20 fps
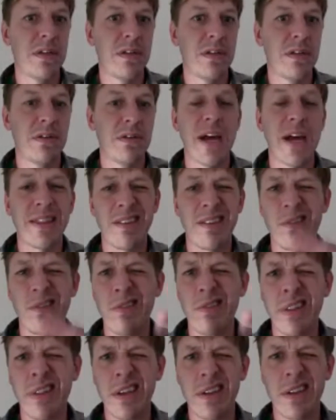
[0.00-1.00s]
Not the whole
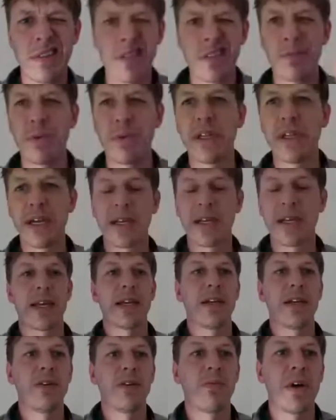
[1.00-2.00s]
thing. Just give me like a
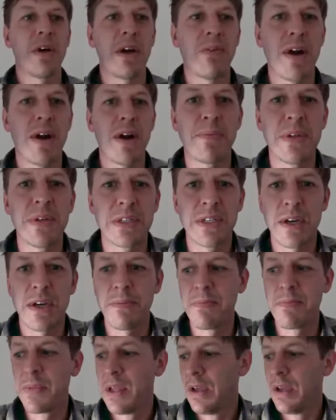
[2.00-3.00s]
second here while I wrap
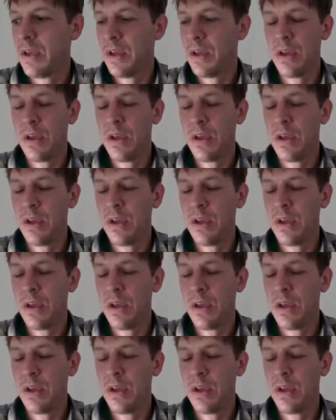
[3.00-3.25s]
this up.